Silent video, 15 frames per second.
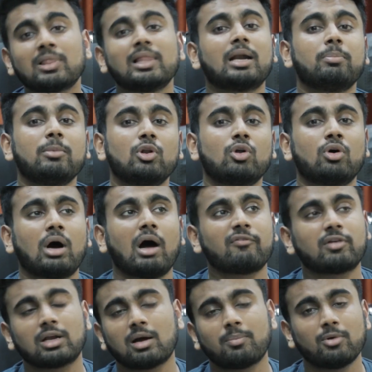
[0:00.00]
let me know
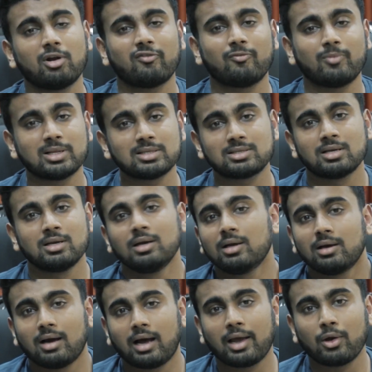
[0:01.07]
after a couple of months.
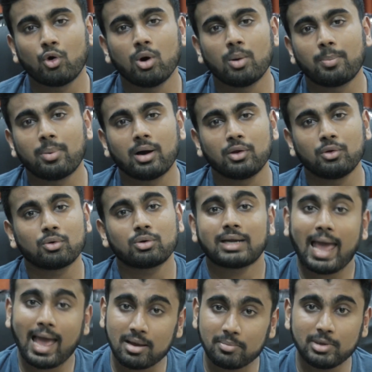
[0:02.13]
I hope you
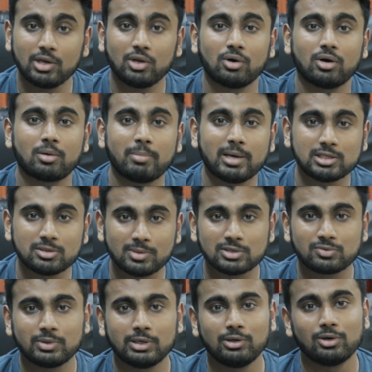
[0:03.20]
tag me in your bench
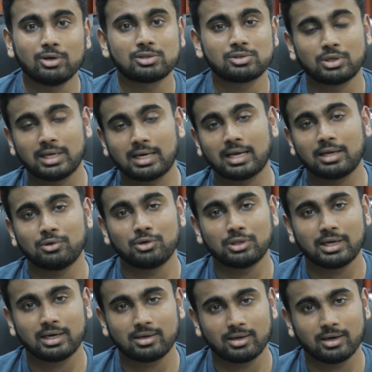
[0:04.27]
press videos so that I know
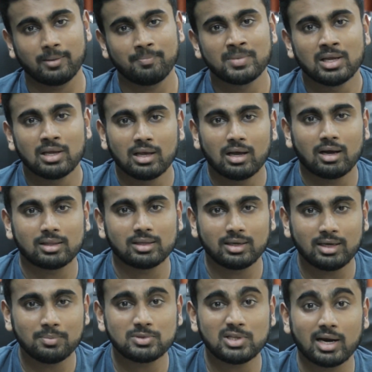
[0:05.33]
that the
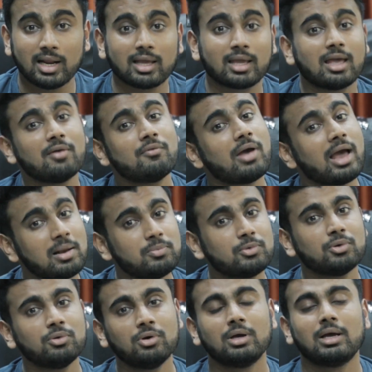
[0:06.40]
tips that I gave helped
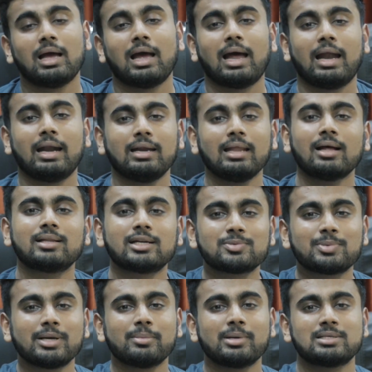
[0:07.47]
you. And yeah,
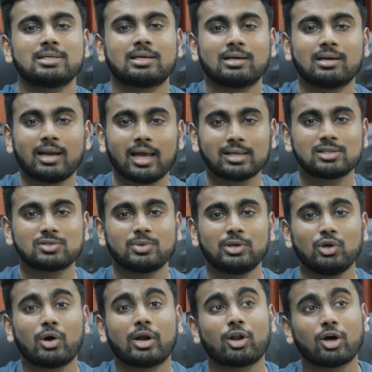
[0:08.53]
that's pretty much it. Like this
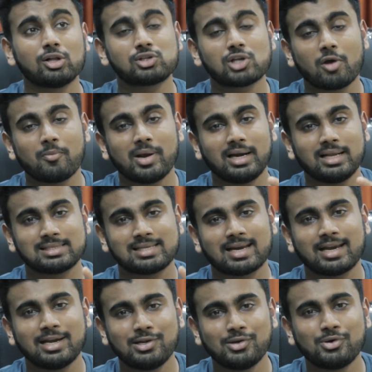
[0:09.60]
video, and also I made a
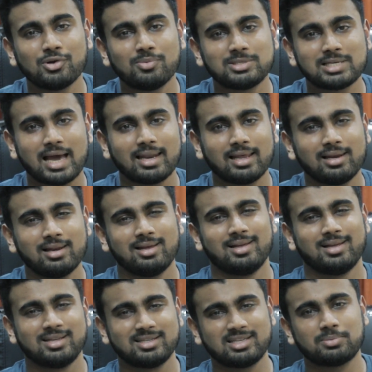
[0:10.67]
second YouTube channel.
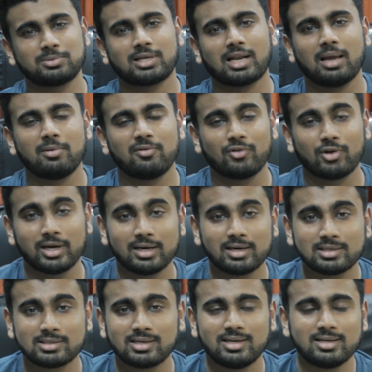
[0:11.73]
Subscribe if you're
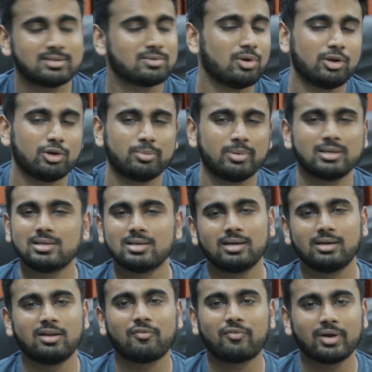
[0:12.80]
interested. It's going to be
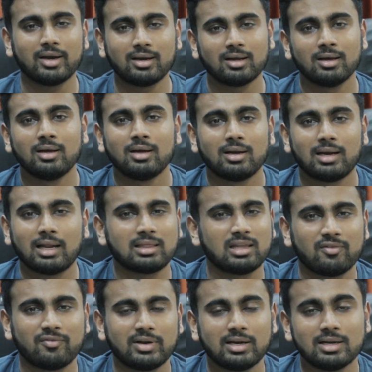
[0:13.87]
different,
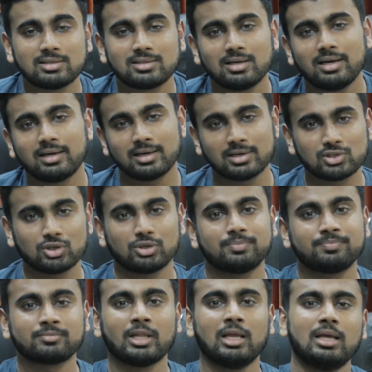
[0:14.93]
nothing fitness related.
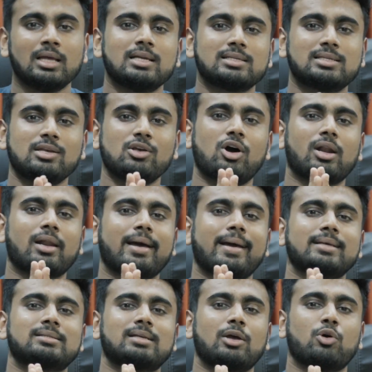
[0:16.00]
So see you all
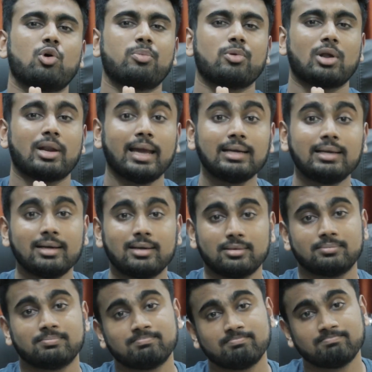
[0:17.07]
guys. I hope you all liked it.